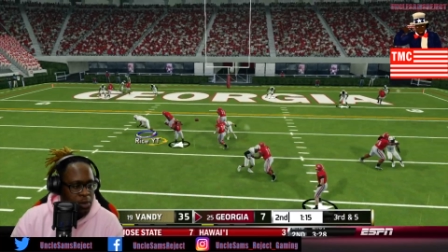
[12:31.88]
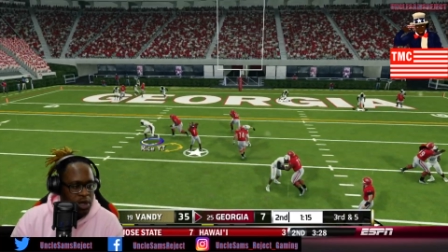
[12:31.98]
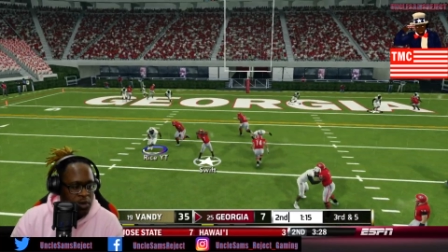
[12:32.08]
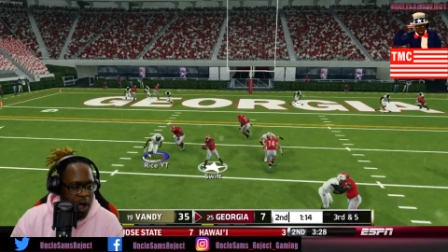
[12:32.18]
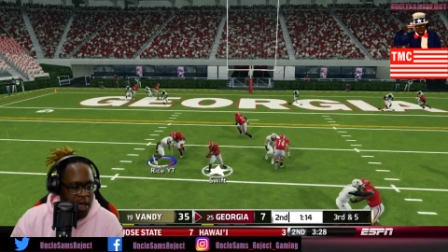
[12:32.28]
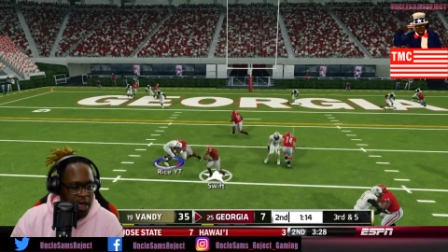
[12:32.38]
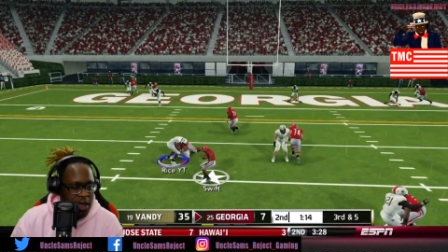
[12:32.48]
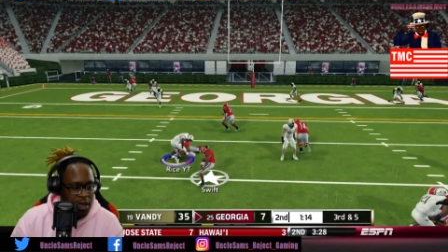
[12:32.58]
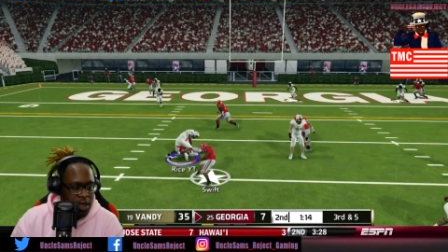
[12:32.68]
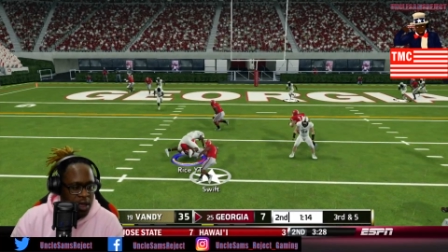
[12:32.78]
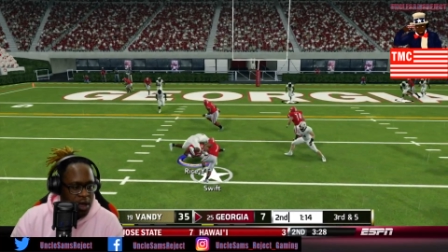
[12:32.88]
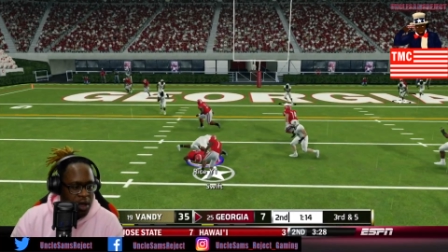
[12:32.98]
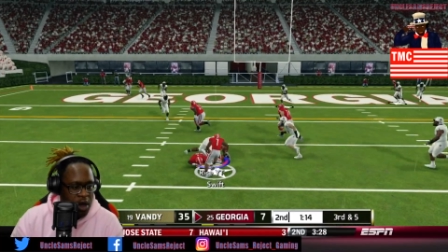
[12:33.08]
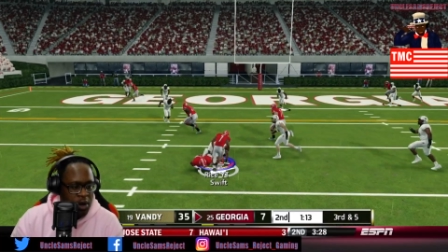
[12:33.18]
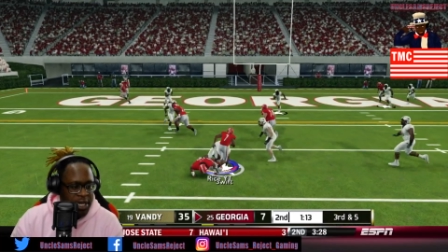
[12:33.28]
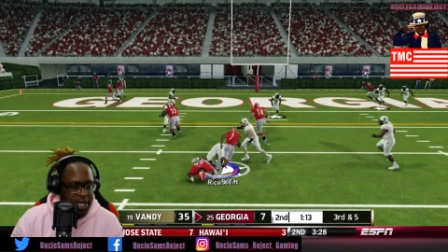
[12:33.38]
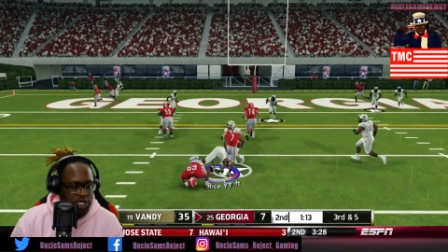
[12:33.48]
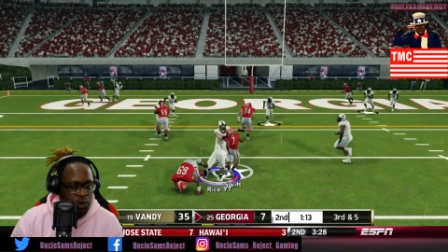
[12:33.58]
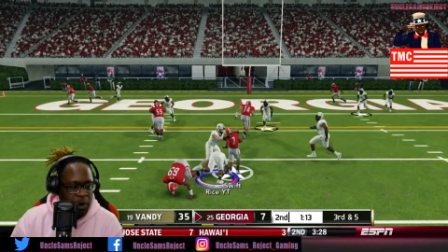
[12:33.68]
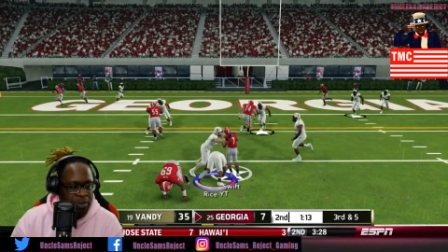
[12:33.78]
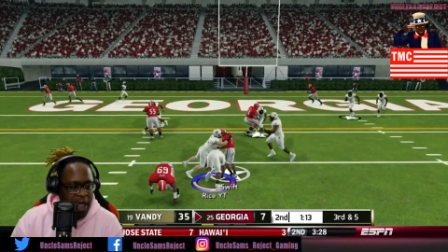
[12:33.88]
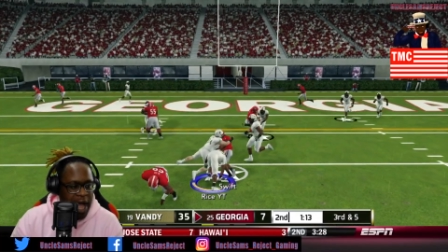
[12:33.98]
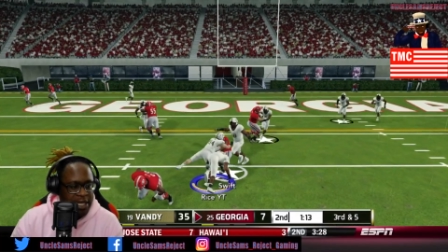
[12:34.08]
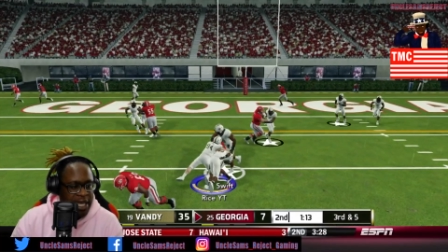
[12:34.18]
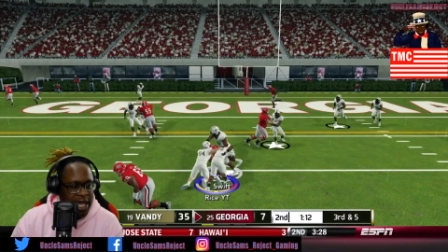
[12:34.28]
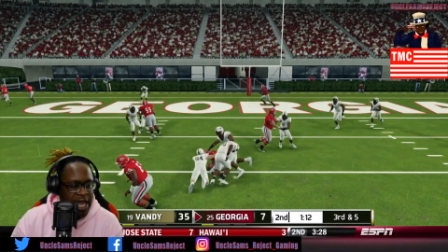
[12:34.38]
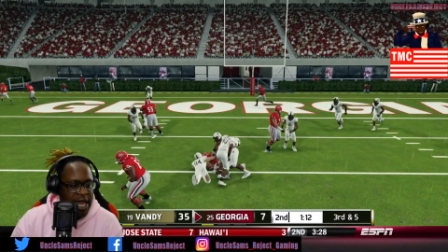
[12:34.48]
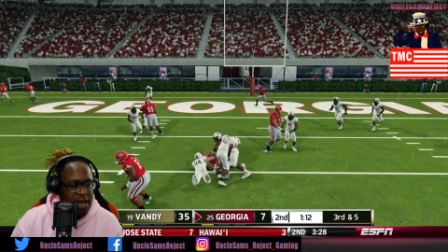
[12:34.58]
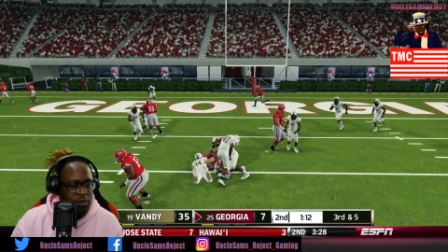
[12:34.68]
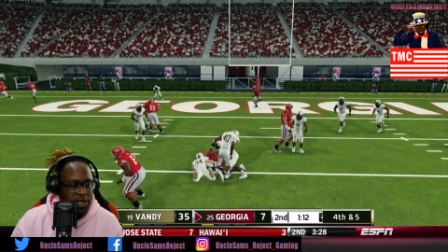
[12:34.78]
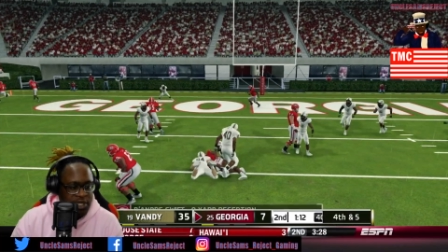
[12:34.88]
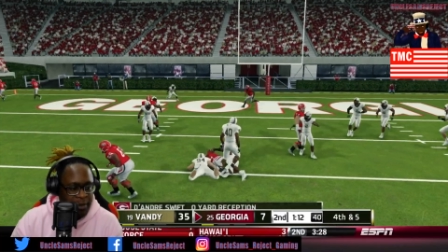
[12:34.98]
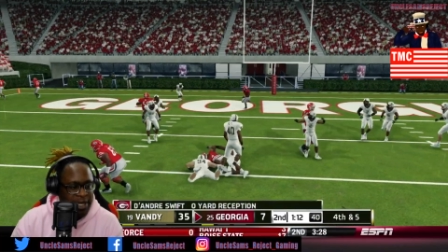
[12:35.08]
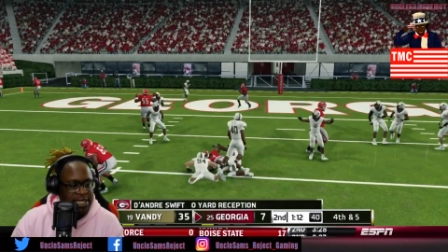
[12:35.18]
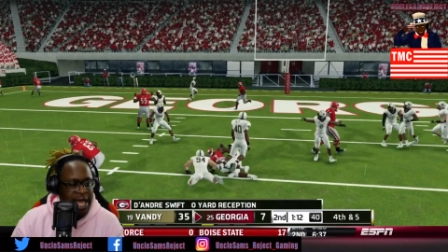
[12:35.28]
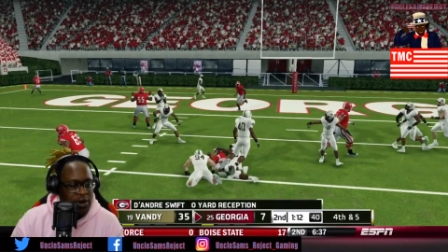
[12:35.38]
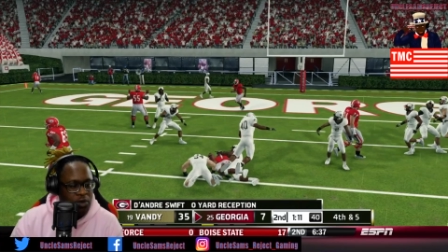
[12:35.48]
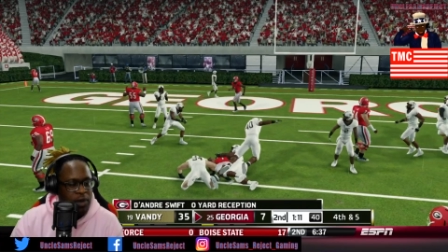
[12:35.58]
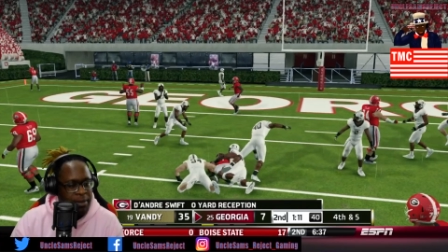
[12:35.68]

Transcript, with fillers: Come on, Uriah. Oh, he getting super blocked, and we still make the tackle.